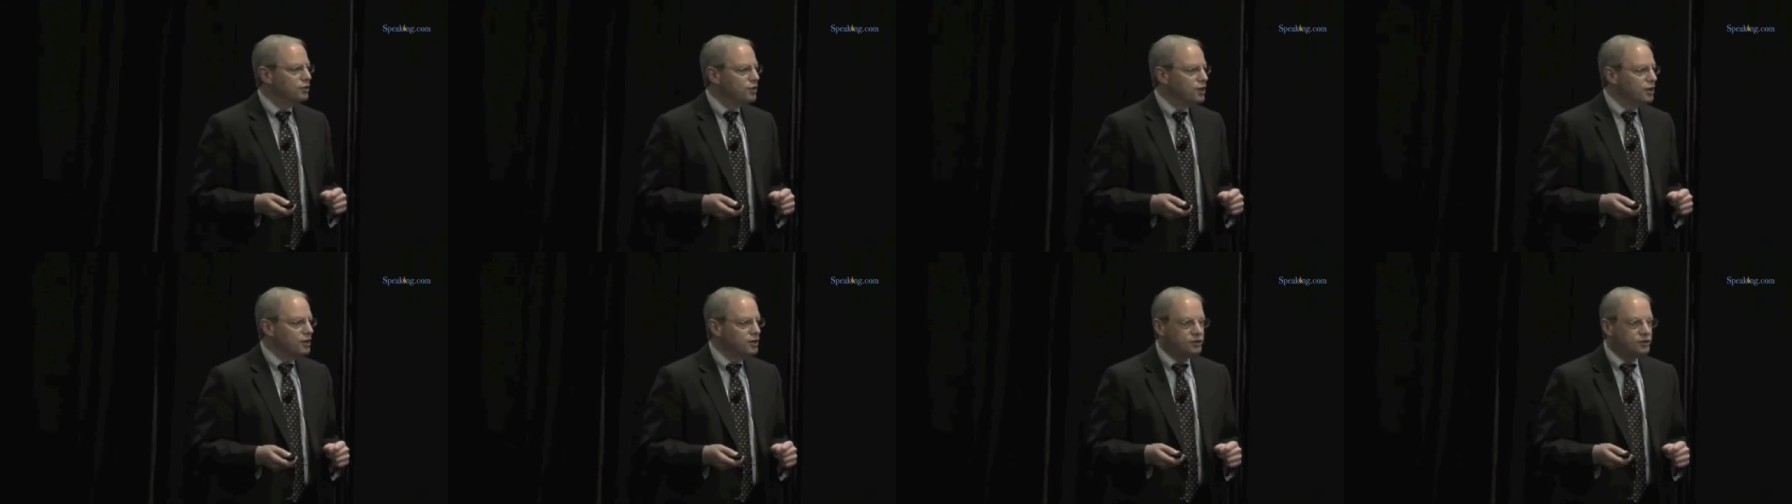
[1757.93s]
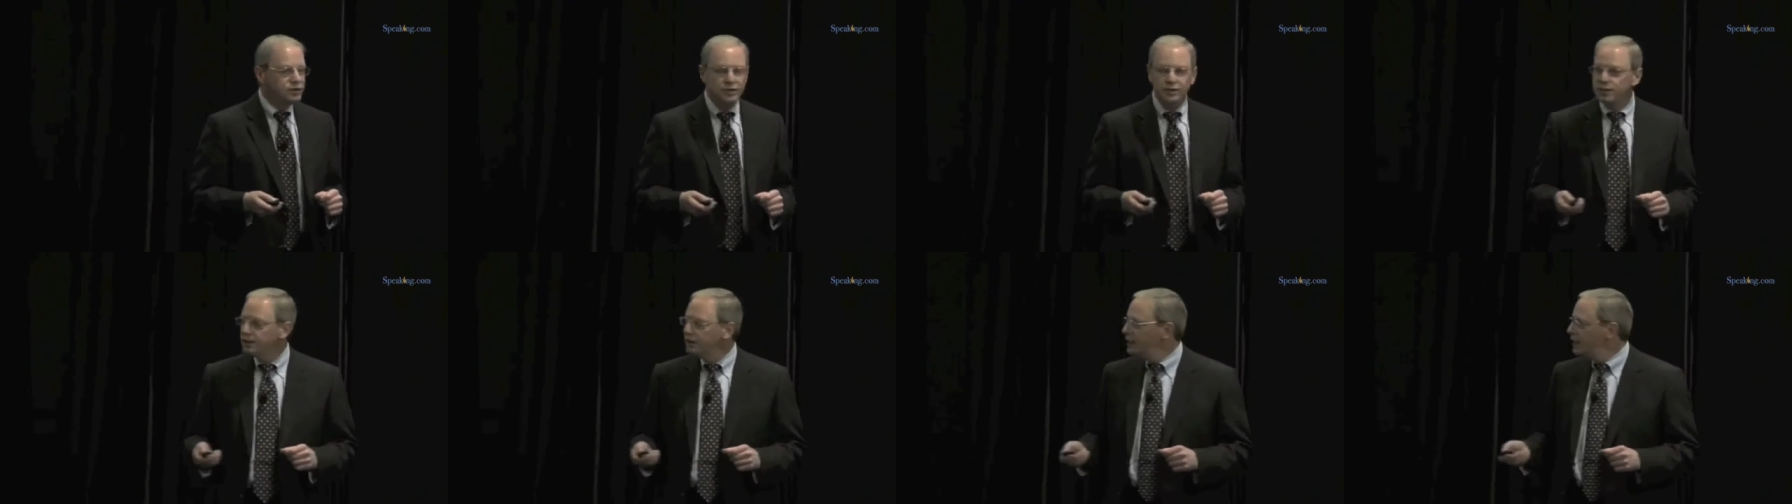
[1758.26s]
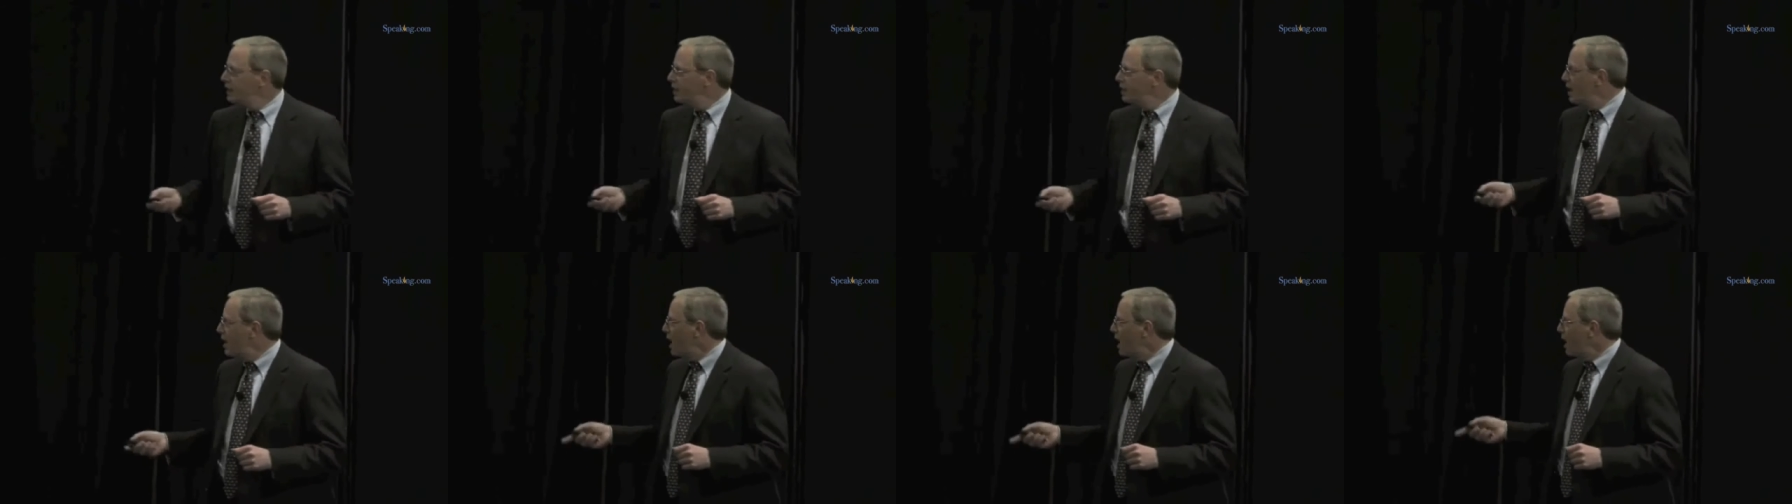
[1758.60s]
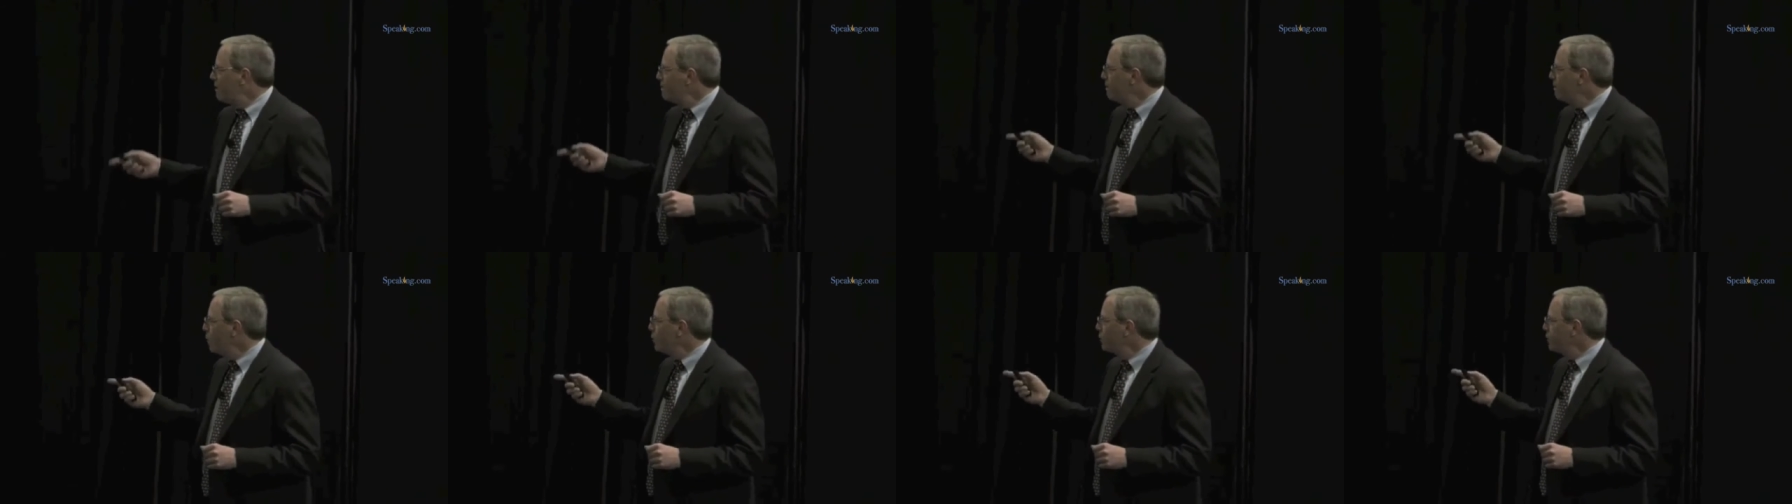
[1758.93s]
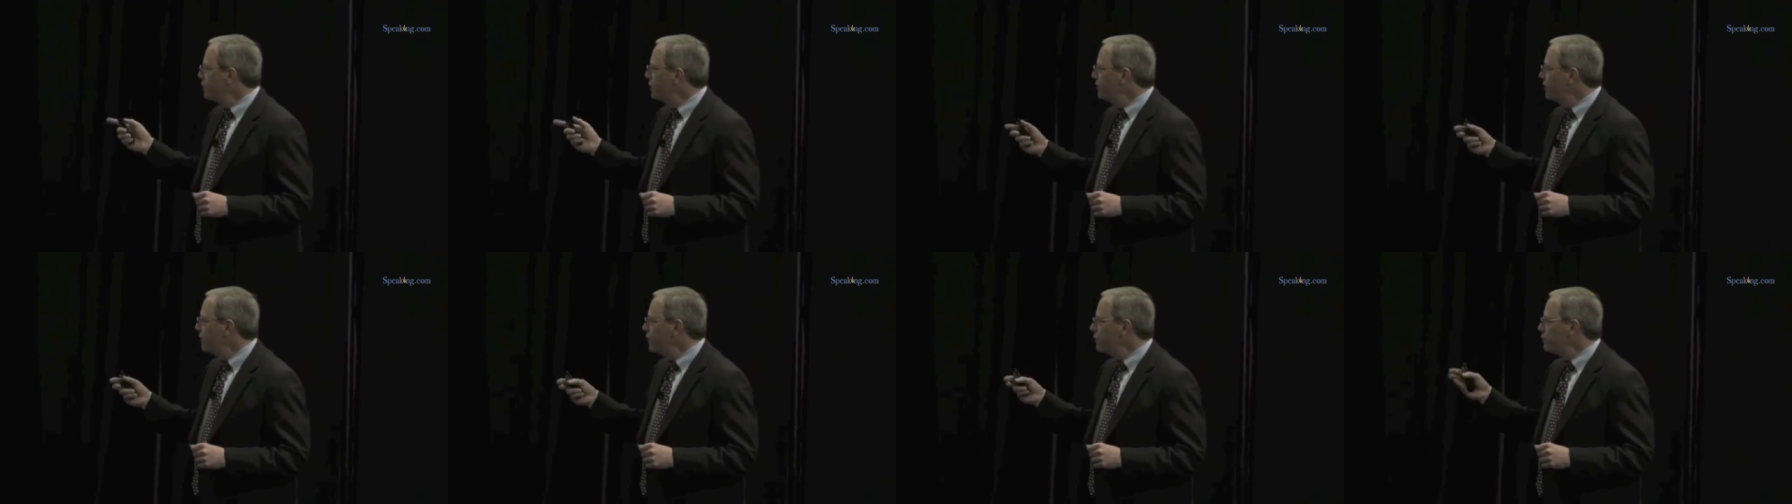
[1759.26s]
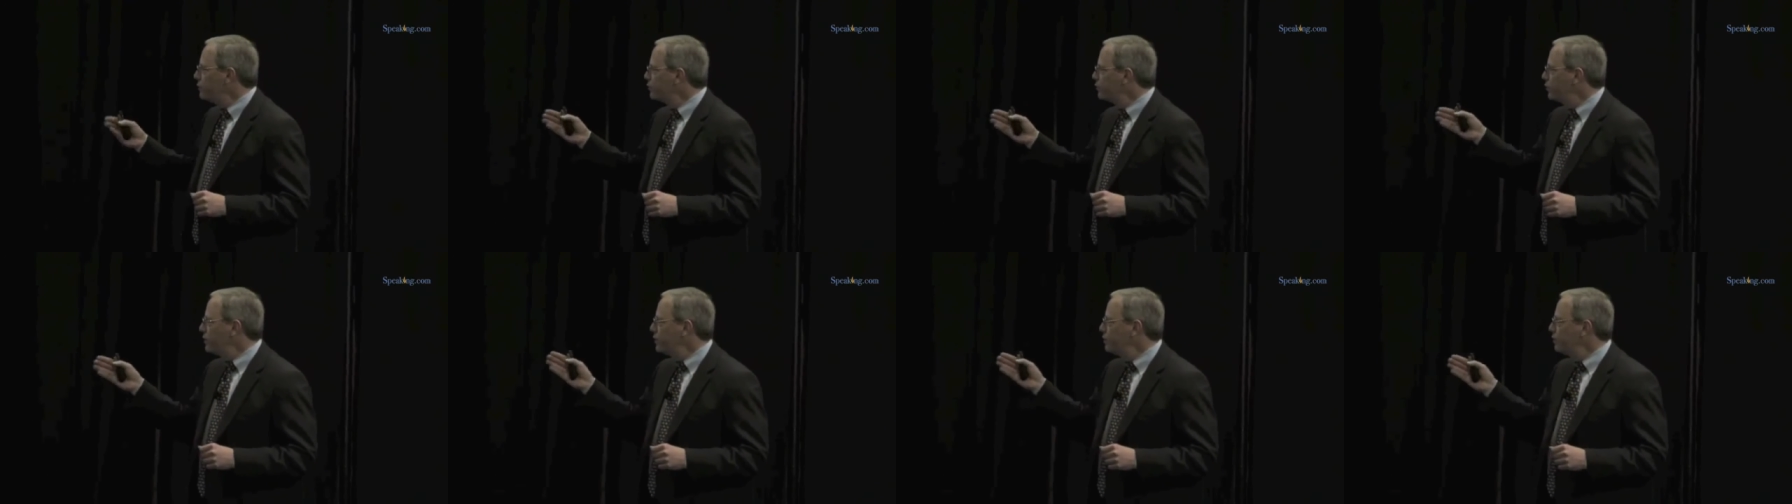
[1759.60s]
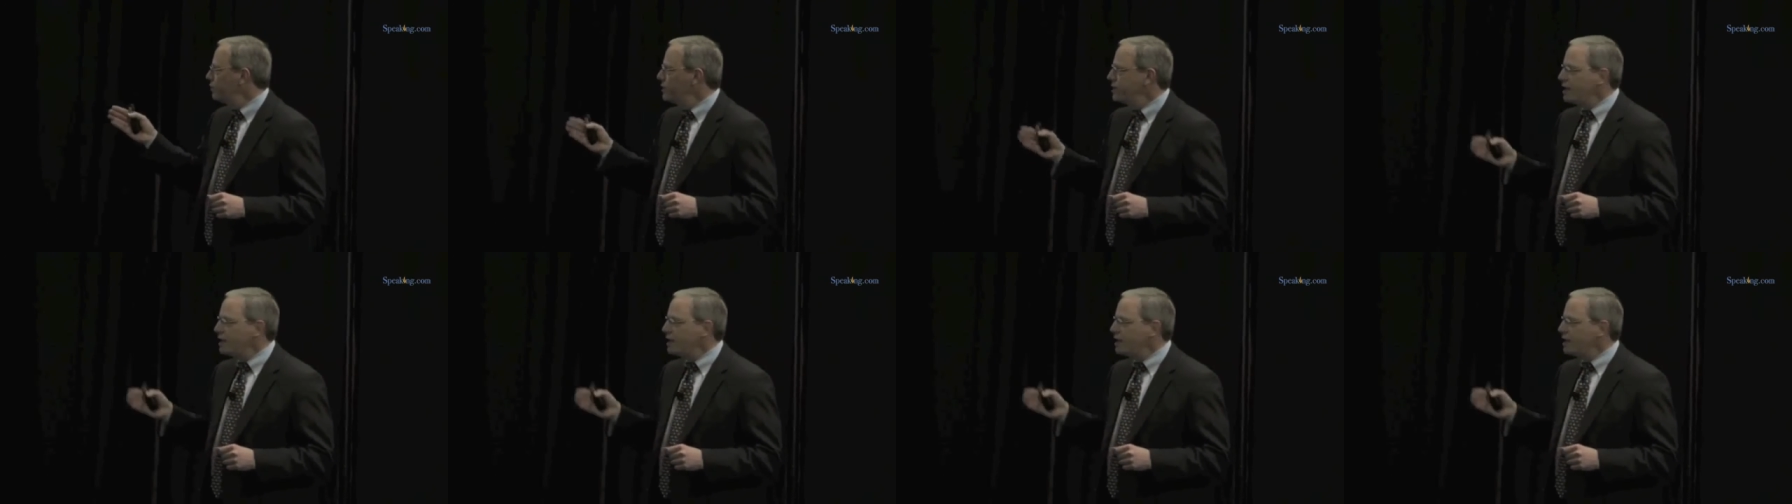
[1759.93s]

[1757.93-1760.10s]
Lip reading: nurse. On both of those, we were